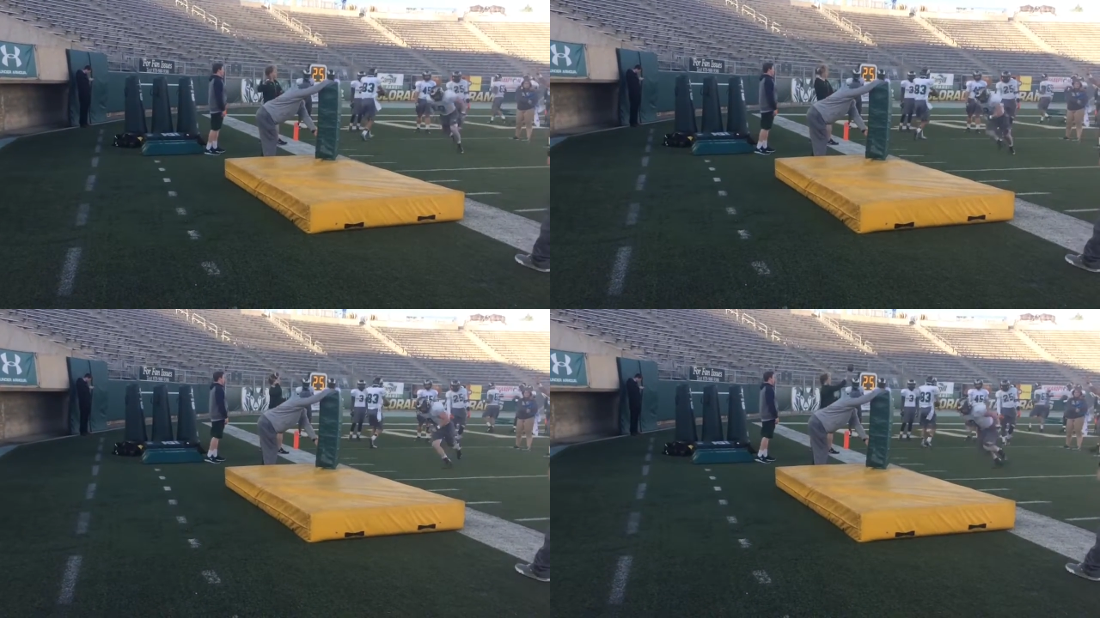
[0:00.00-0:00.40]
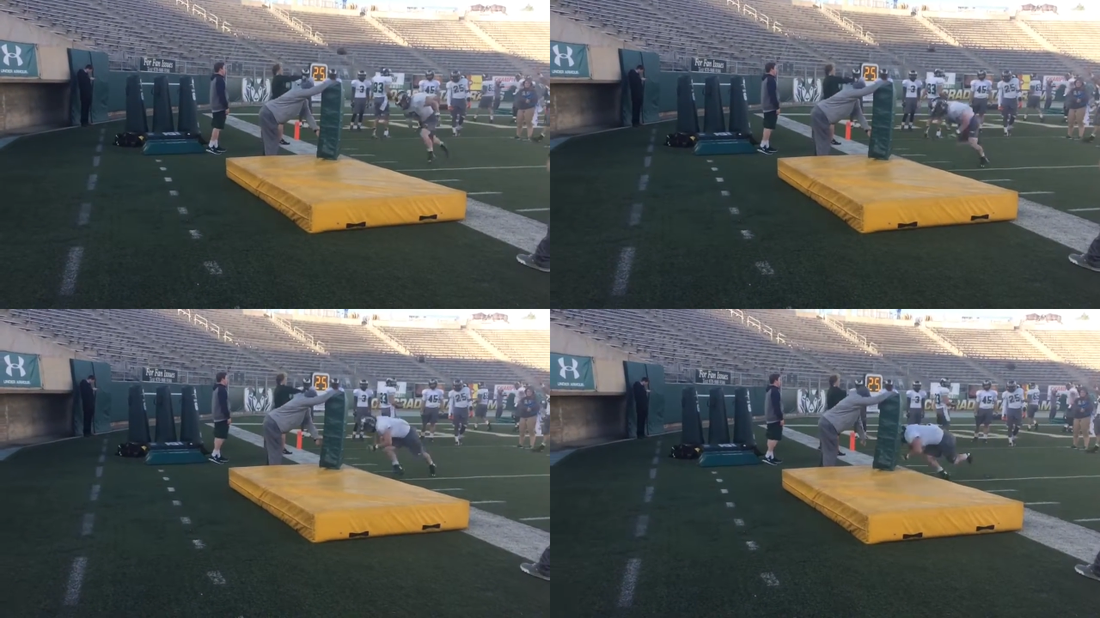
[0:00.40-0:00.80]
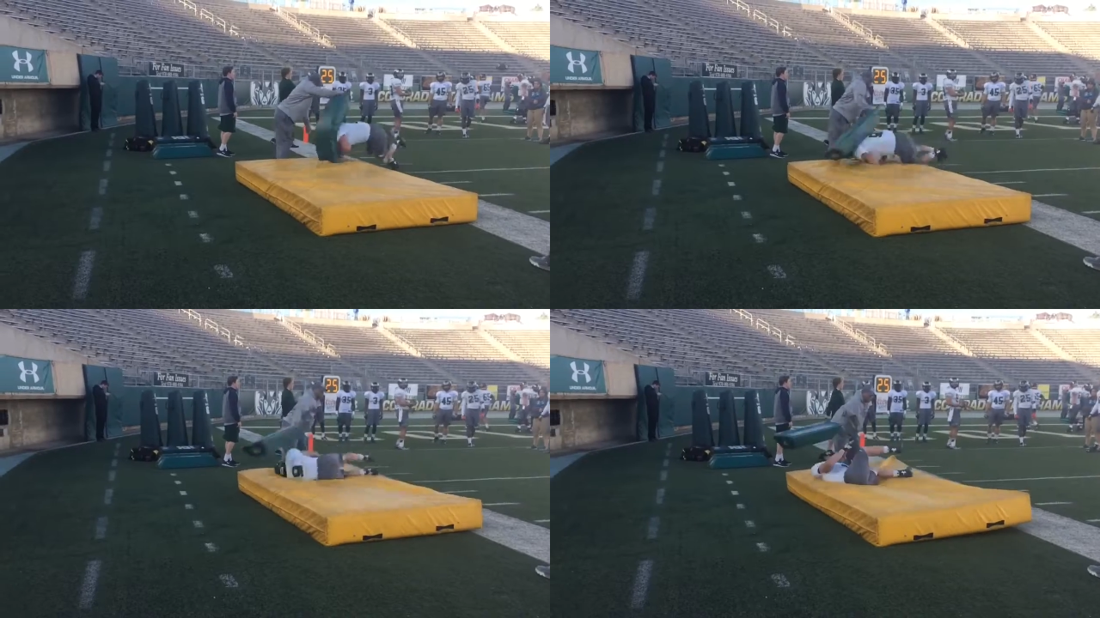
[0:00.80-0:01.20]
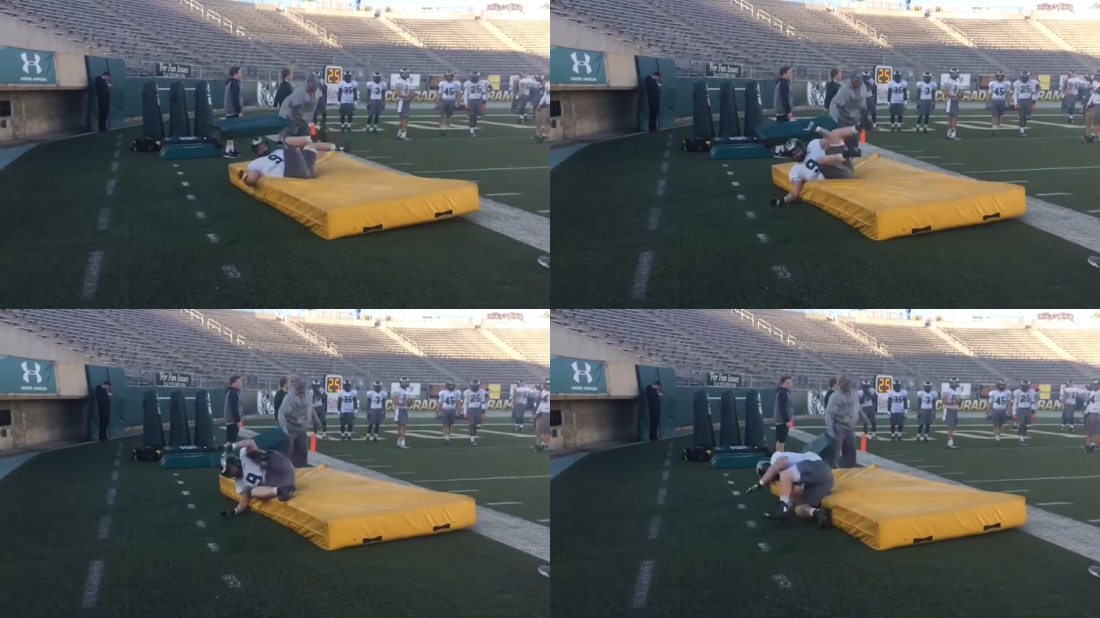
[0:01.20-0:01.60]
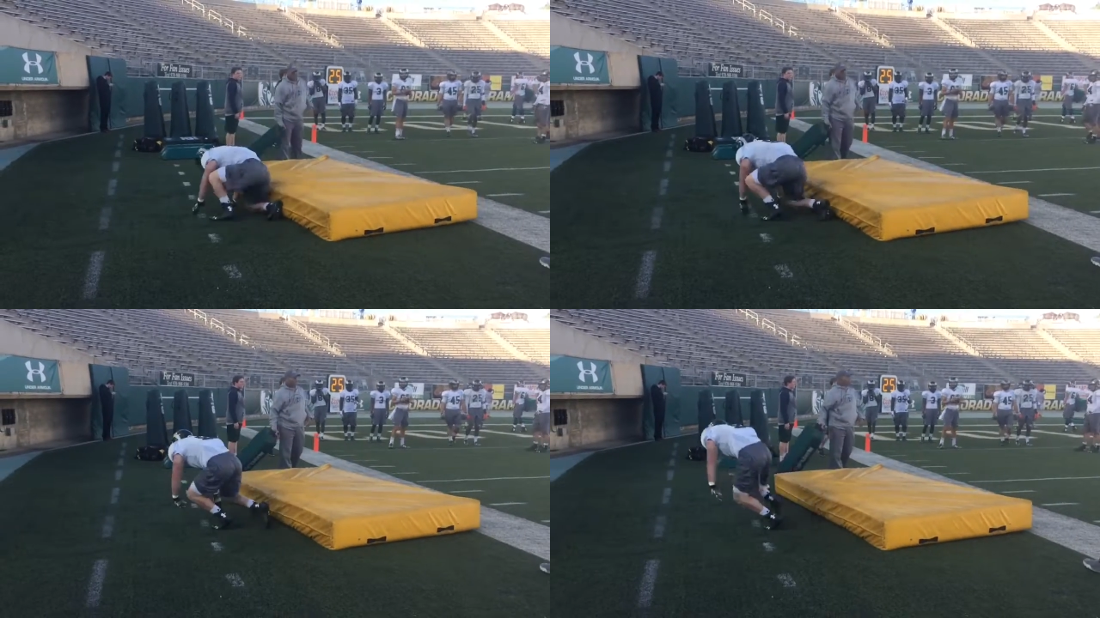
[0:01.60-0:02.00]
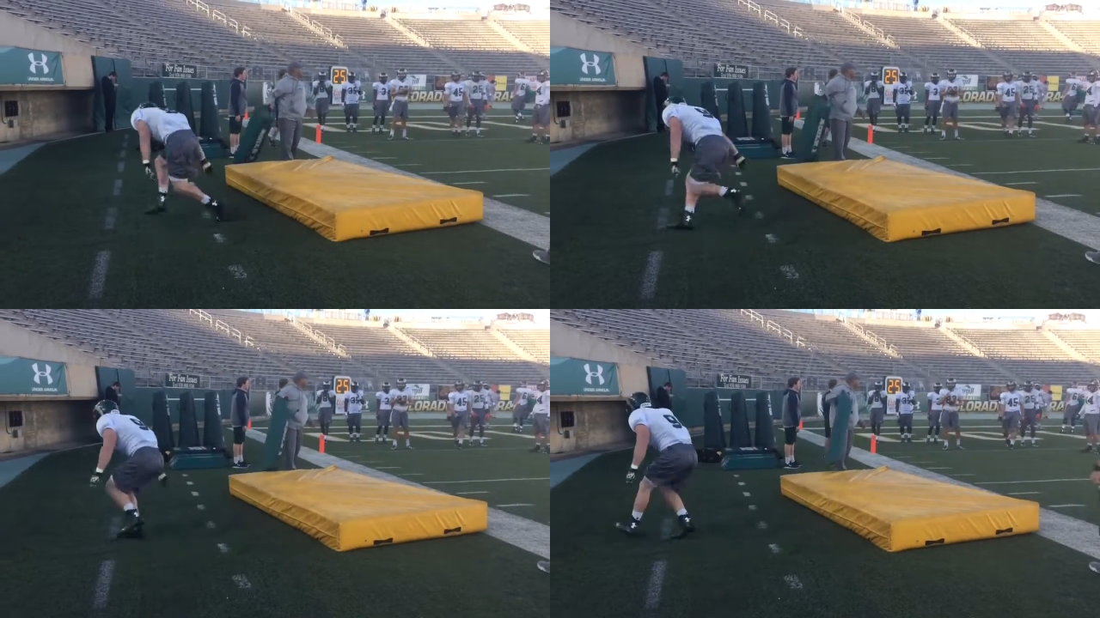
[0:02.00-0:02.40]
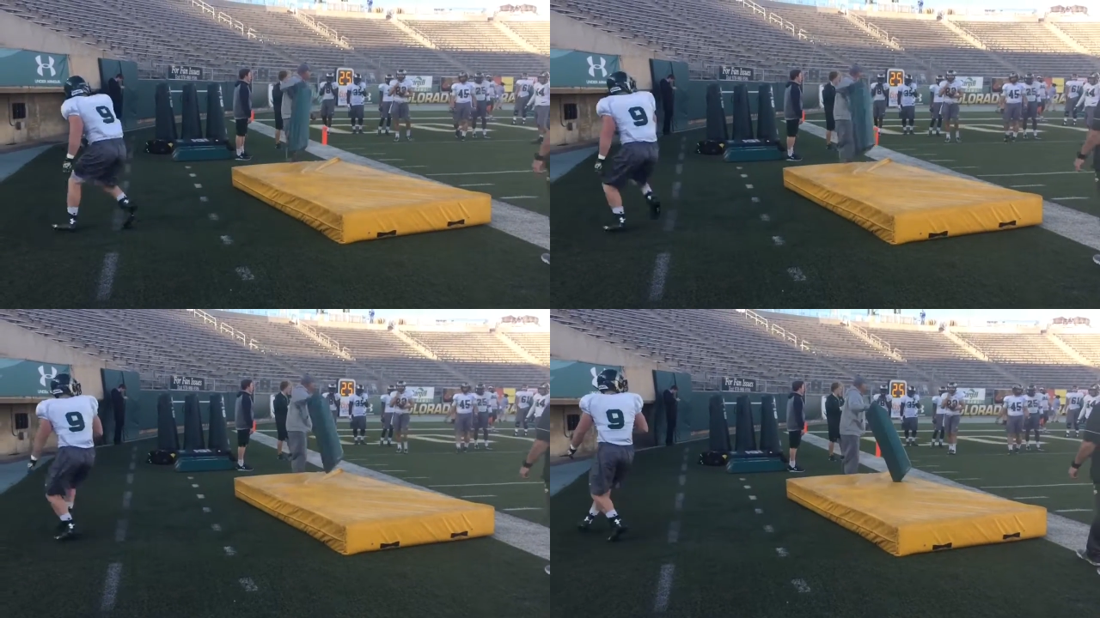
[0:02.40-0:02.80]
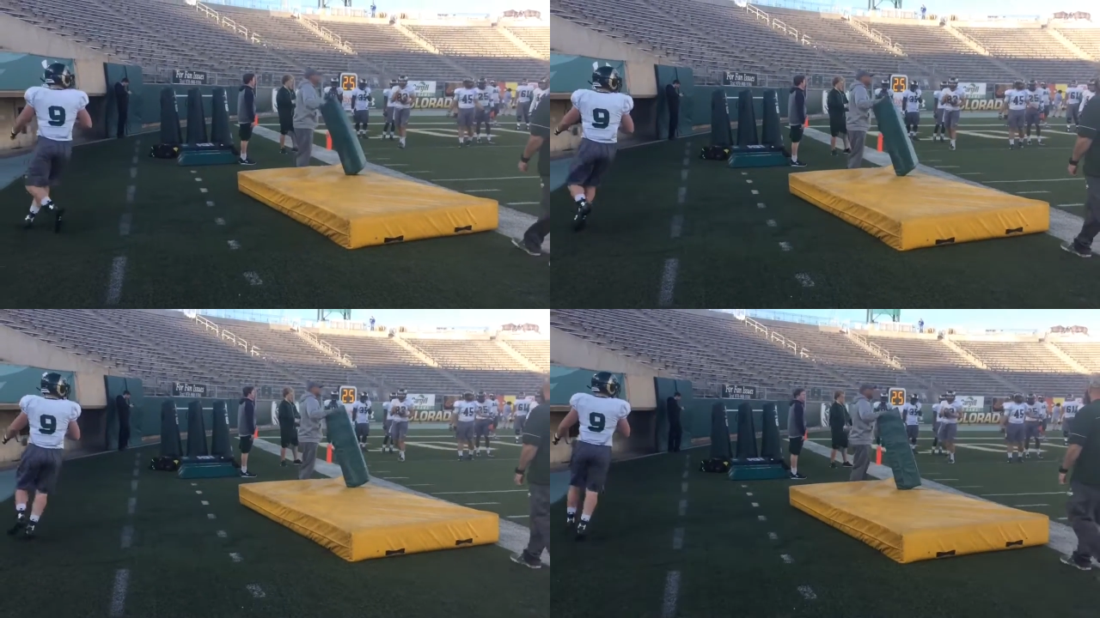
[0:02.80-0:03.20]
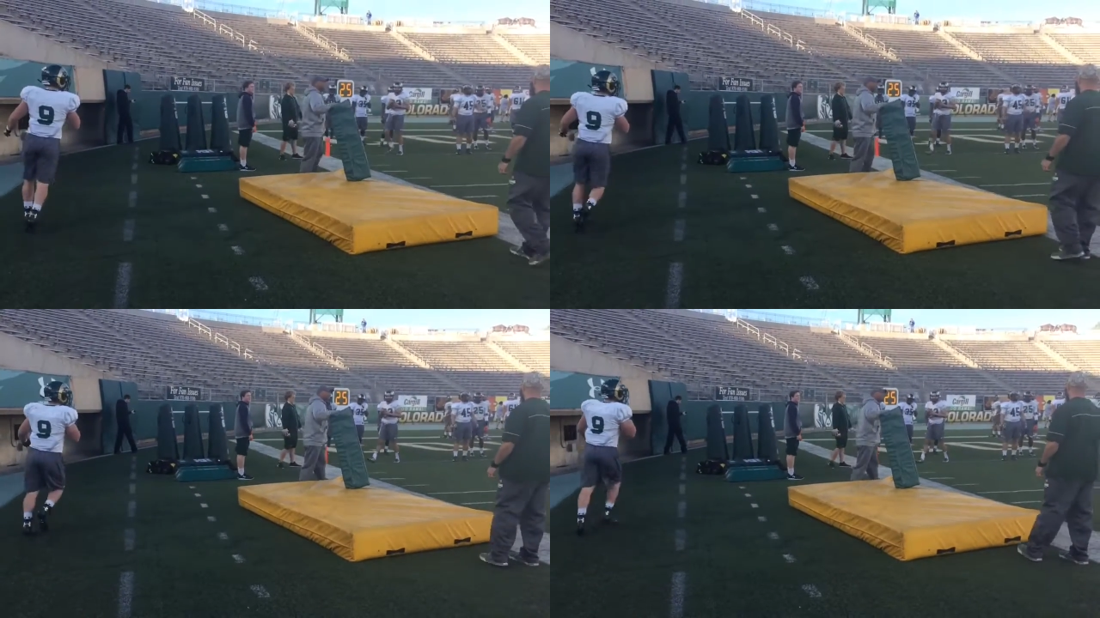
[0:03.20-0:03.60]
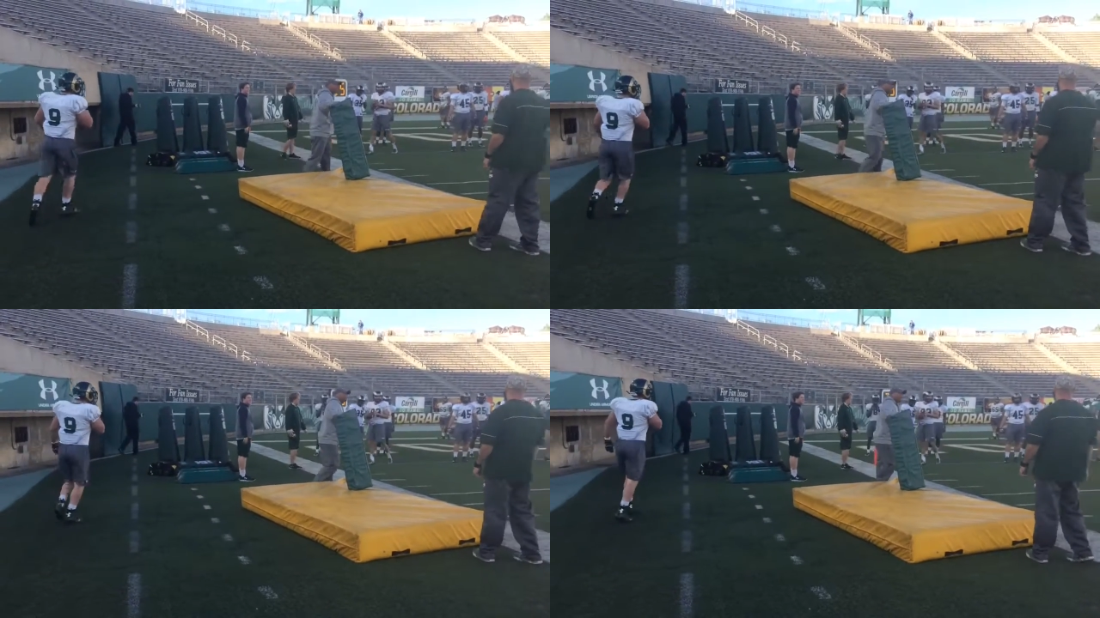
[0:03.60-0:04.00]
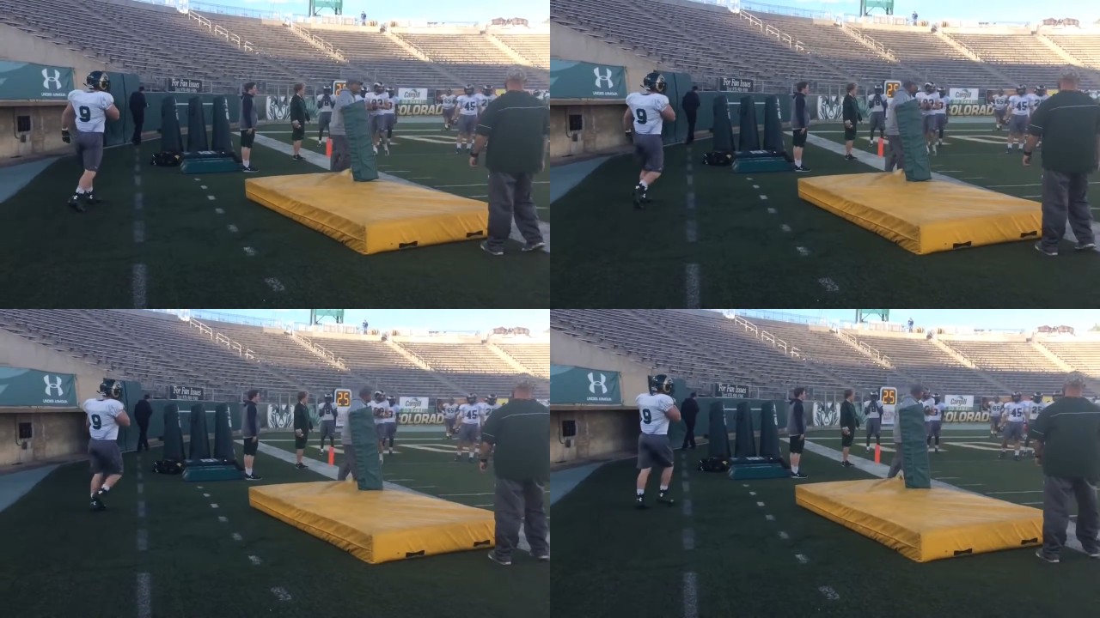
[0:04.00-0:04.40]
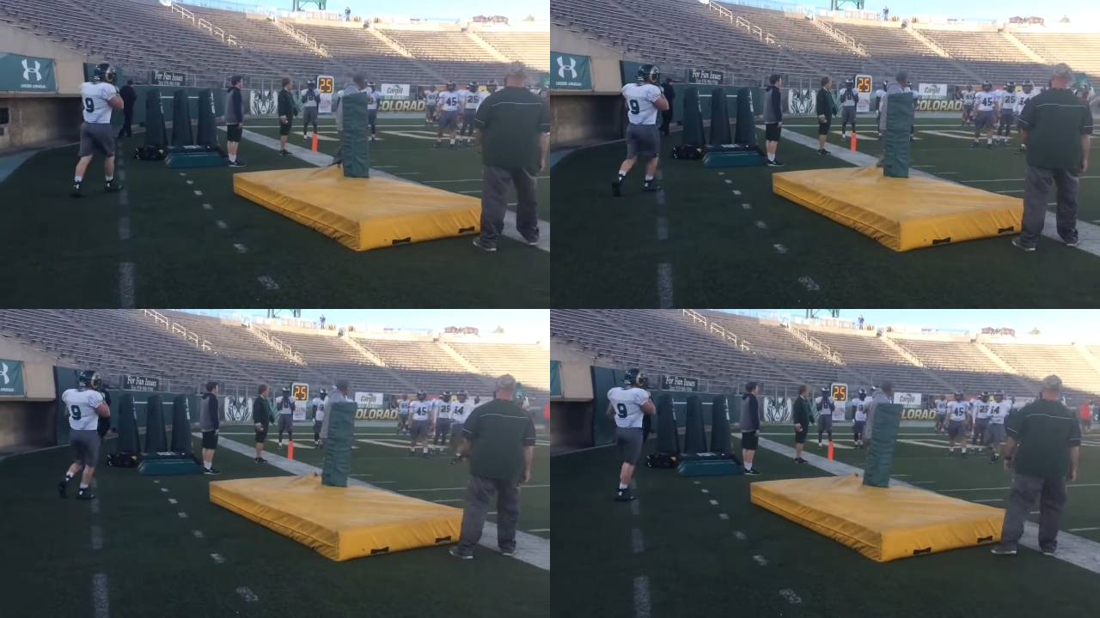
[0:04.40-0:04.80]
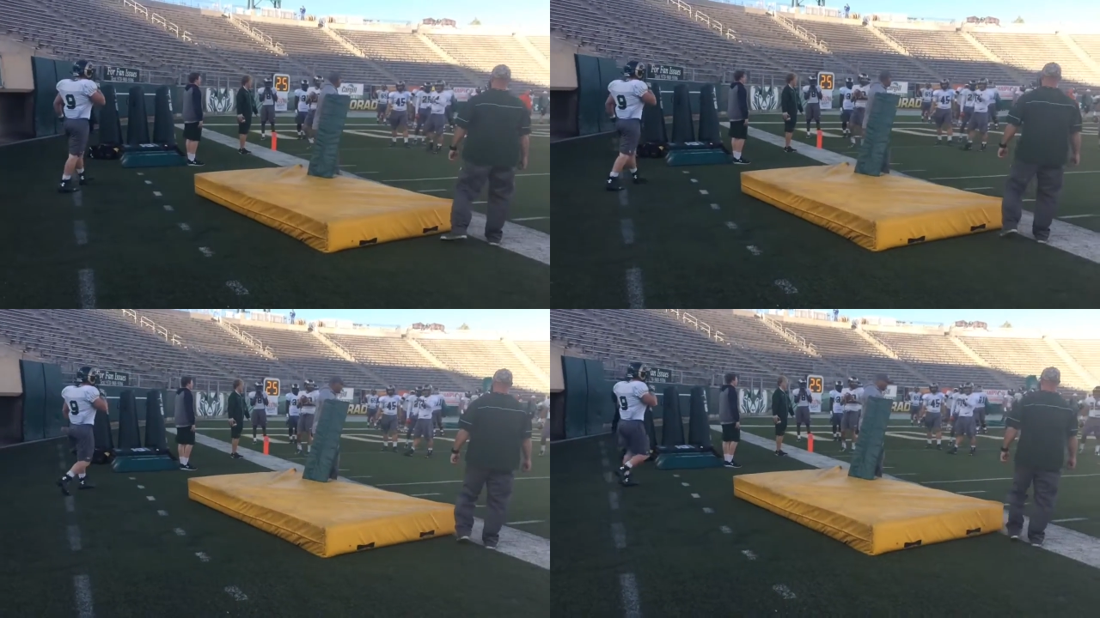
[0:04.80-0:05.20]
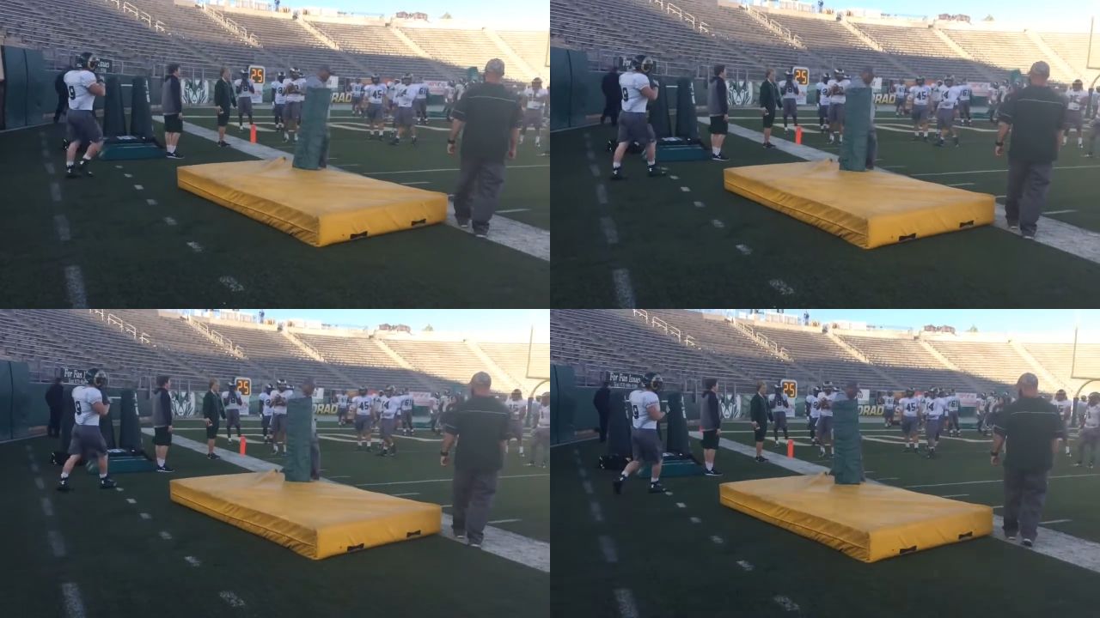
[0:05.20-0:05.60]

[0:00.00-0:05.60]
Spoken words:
Nobody's mouth can be seen.